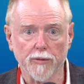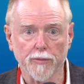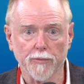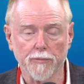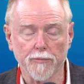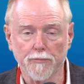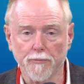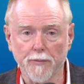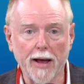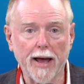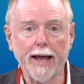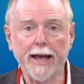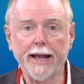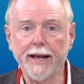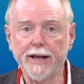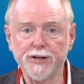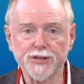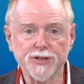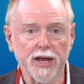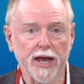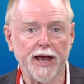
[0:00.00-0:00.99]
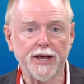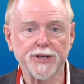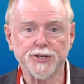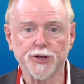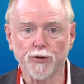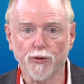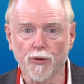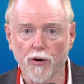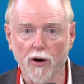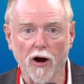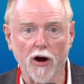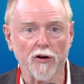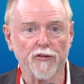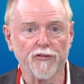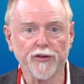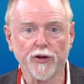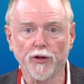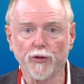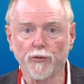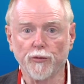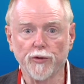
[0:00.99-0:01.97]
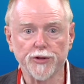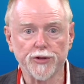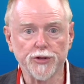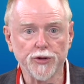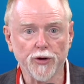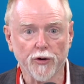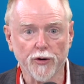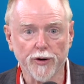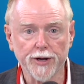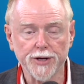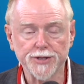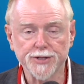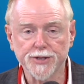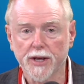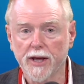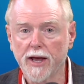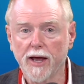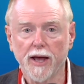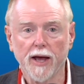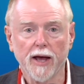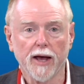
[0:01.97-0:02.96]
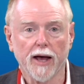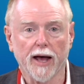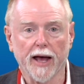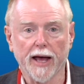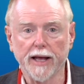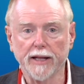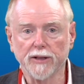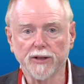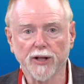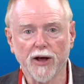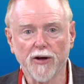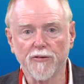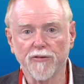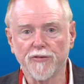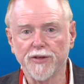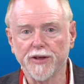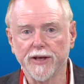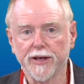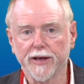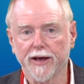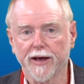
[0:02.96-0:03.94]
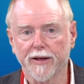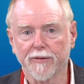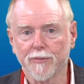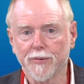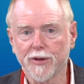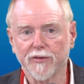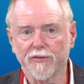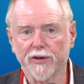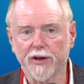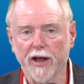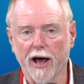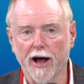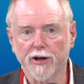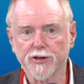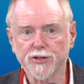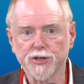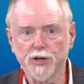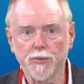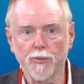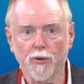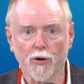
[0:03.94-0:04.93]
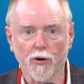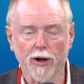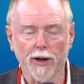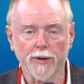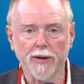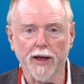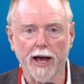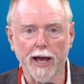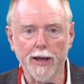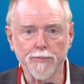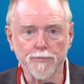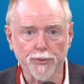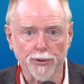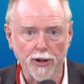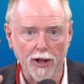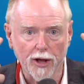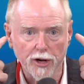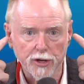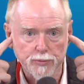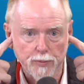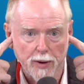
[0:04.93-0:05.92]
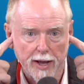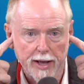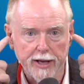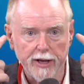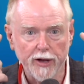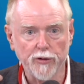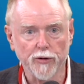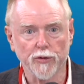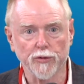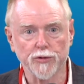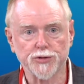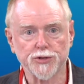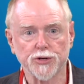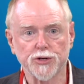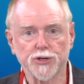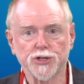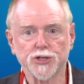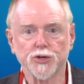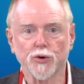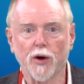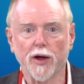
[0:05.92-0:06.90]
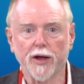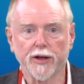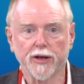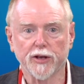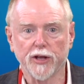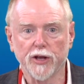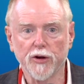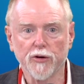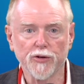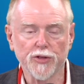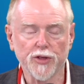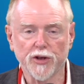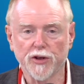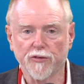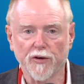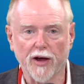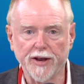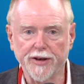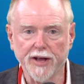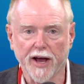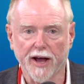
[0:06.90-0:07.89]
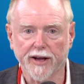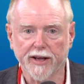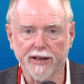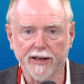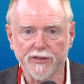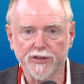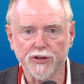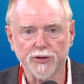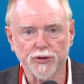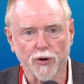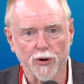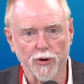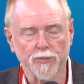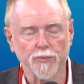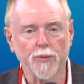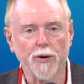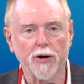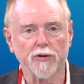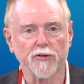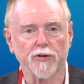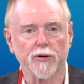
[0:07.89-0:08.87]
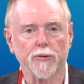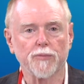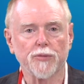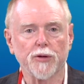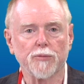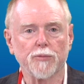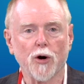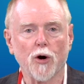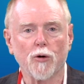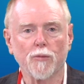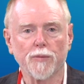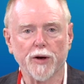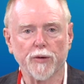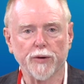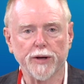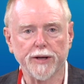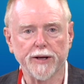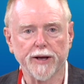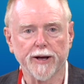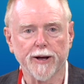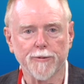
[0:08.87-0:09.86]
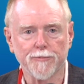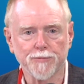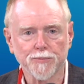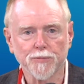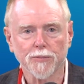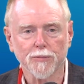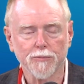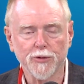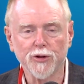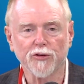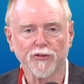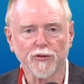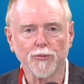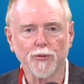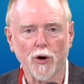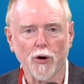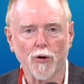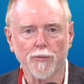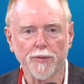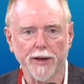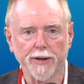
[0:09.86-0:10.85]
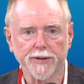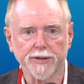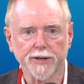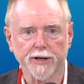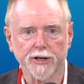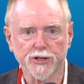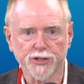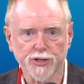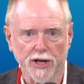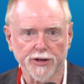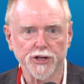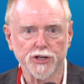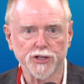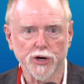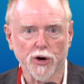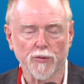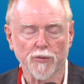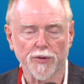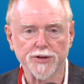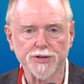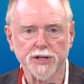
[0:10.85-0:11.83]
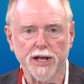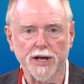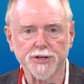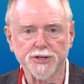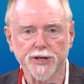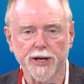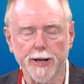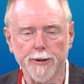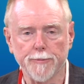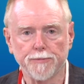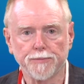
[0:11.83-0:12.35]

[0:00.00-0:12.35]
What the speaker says: minds, as it were, are filled with noise. I love the bit of an oxymoron. I plugged my ears so I could hear the divine knocking at the door, part of the poem that beautiful poem that Shanti shared with us last night.